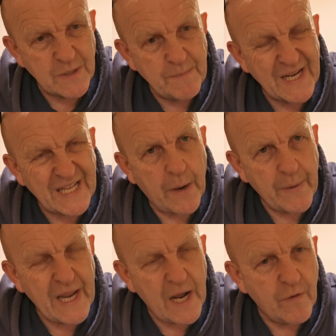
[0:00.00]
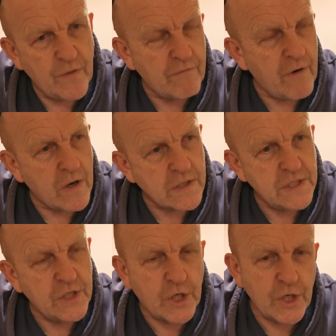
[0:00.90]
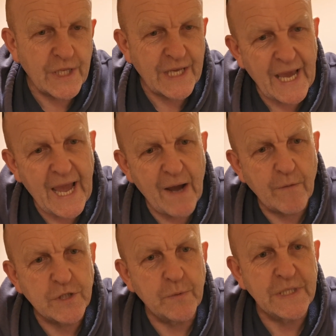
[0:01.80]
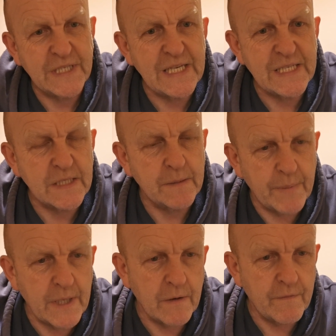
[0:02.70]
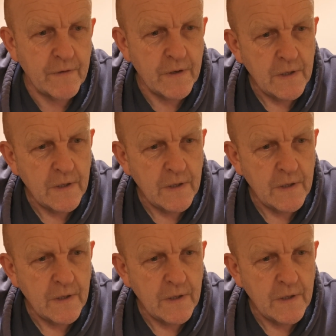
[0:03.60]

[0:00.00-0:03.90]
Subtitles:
It meant going out on the rocks, and you couldn't get out to a decent bit of,